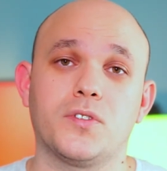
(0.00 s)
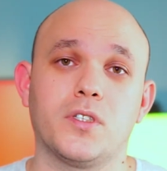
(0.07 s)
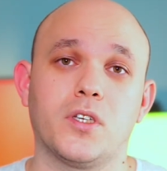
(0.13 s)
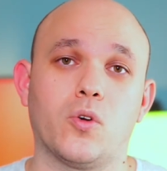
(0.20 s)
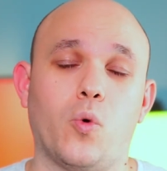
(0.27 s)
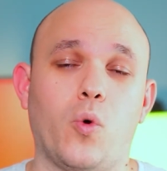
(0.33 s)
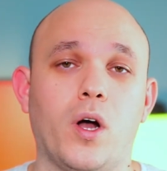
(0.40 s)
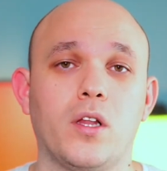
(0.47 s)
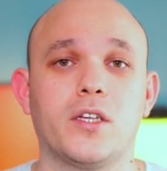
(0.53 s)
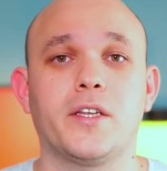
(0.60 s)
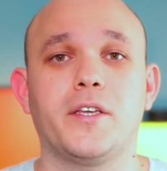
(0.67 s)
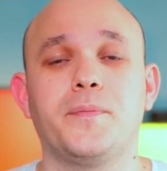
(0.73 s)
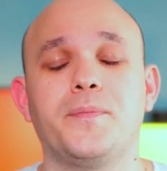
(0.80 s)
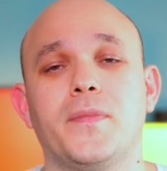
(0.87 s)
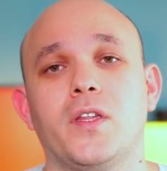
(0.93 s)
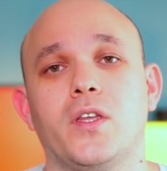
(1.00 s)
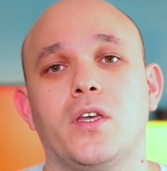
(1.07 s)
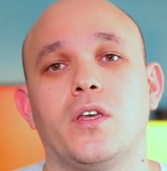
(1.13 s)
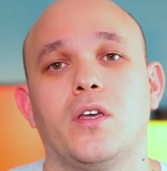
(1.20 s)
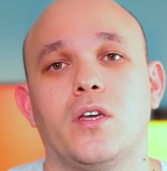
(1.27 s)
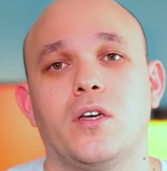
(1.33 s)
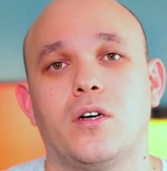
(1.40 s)
quality.
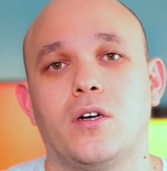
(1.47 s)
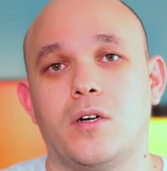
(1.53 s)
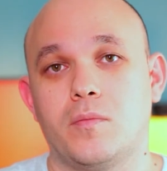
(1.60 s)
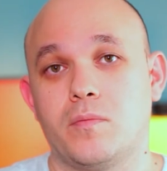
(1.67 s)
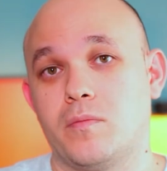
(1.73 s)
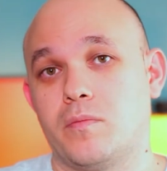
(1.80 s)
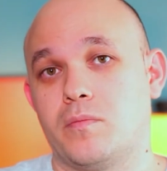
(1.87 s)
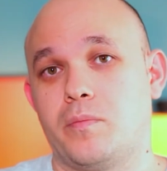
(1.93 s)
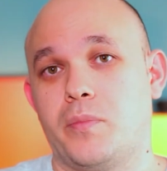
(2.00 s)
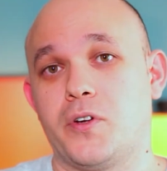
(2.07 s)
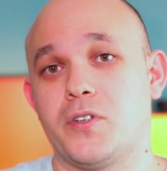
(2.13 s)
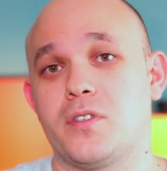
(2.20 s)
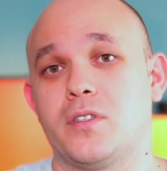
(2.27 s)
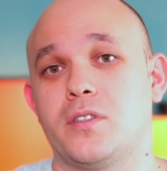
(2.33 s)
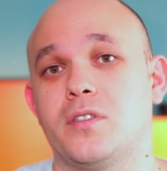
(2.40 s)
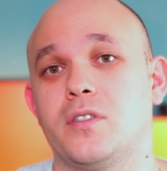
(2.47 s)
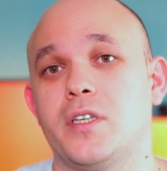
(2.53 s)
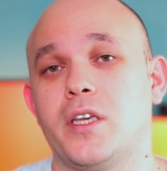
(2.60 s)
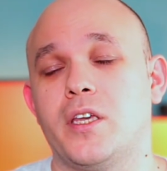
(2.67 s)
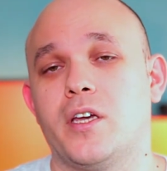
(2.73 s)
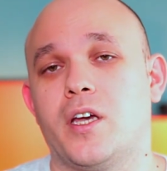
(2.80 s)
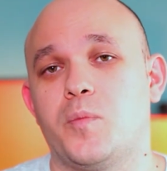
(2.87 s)

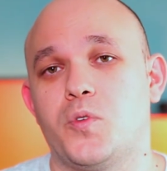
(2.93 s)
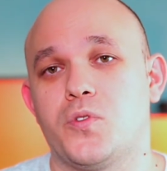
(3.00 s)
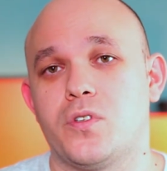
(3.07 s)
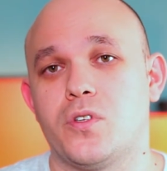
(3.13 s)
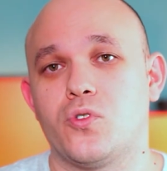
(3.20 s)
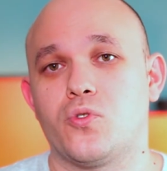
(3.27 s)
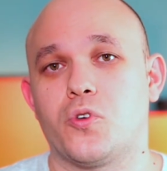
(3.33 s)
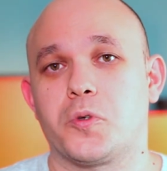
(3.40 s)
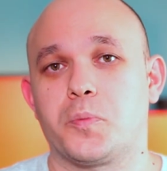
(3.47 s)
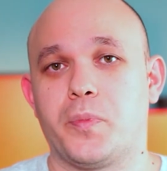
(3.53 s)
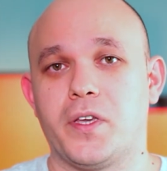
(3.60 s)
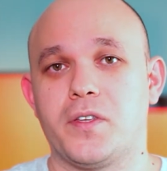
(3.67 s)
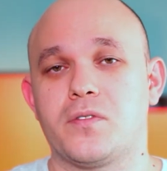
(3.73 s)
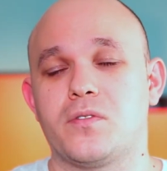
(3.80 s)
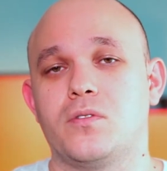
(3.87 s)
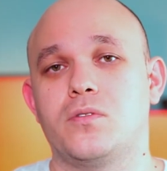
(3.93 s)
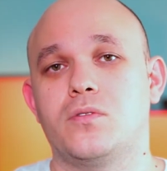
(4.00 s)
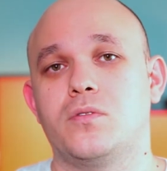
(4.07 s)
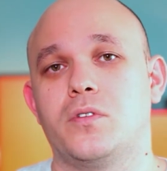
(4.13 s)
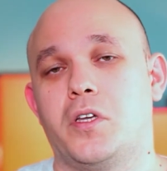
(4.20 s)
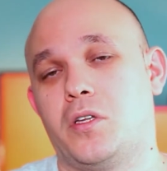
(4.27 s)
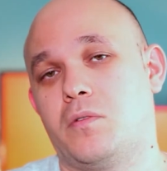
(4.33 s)
Personally, I'm using Short
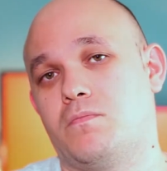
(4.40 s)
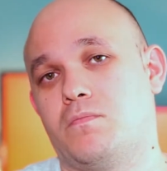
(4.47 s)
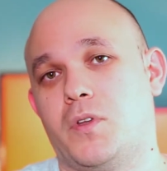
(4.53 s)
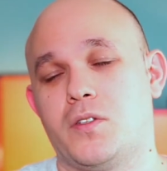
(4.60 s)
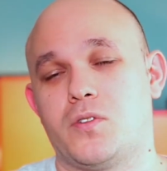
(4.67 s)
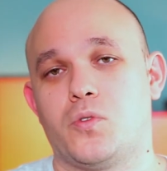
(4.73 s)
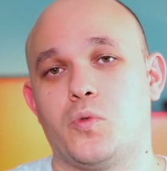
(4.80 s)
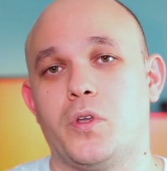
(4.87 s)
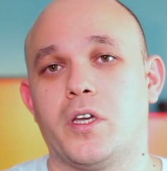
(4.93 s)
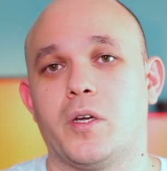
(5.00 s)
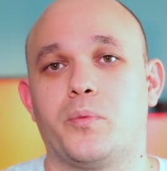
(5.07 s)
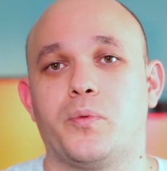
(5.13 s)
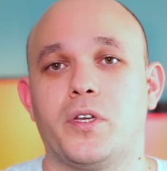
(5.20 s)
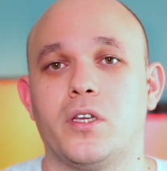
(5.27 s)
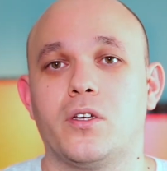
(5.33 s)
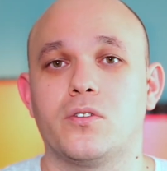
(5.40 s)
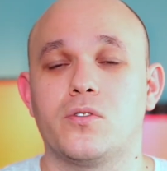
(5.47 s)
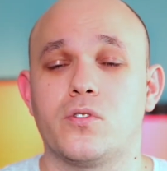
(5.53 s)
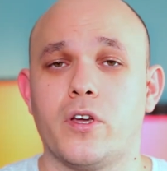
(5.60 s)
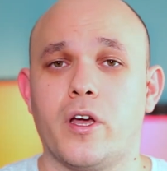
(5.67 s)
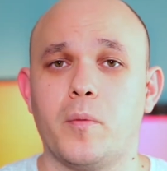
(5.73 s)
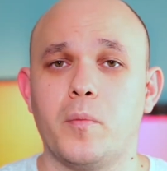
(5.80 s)
Pixel and it's doing a pretty good
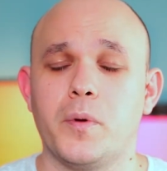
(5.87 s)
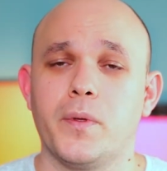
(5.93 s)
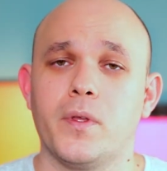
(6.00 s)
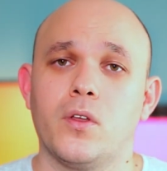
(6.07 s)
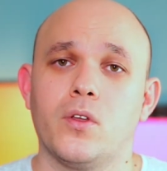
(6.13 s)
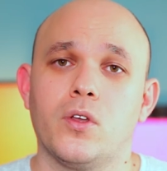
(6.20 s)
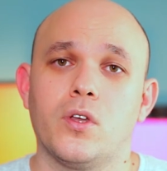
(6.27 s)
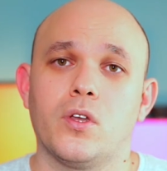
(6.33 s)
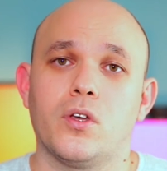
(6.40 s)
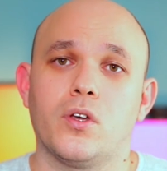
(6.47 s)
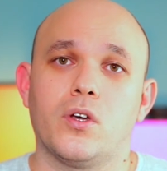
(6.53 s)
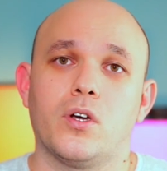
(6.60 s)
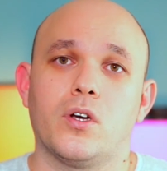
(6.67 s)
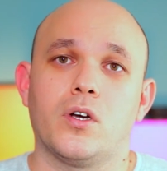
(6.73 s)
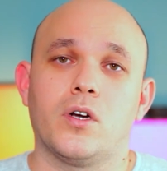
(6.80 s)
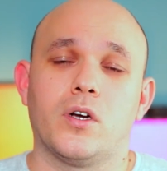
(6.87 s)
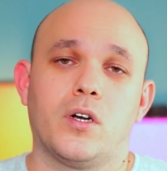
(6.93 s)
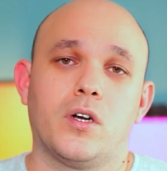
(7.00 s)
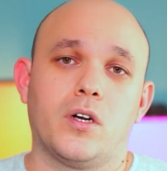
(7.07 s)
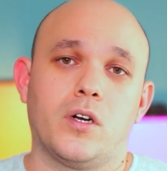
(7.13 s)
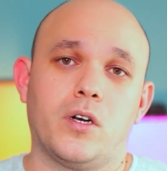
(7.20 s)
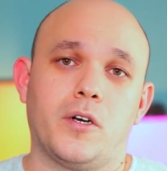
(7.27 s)
job.
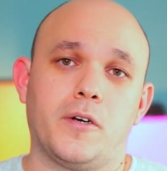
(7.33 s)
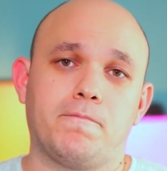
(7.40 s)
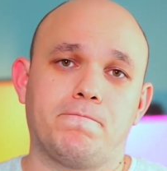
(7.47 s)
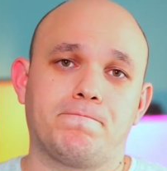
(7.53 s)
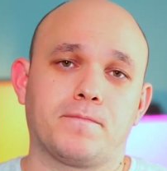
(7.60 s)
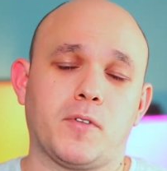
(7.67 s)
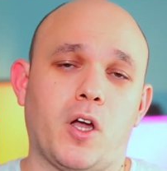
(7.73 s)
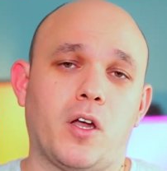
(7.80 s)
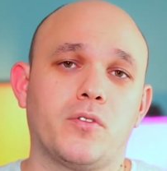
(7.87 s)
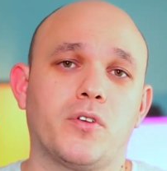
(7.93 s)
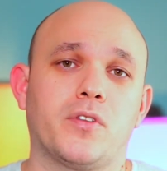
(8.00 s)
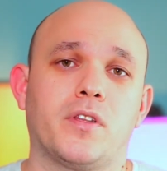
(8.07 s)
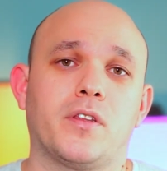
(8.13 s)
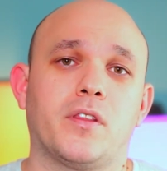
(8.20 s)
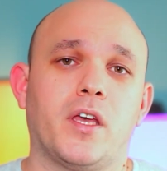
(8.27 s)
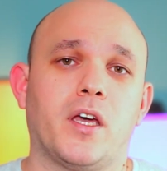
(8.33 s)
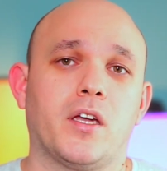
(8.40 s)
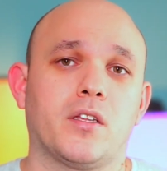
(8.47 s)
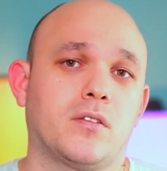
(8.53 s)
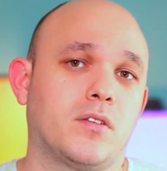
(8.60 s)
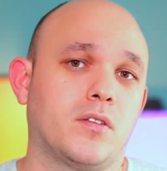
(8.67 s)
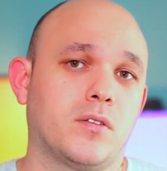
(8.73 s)
Other than
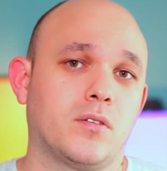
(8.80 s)
that,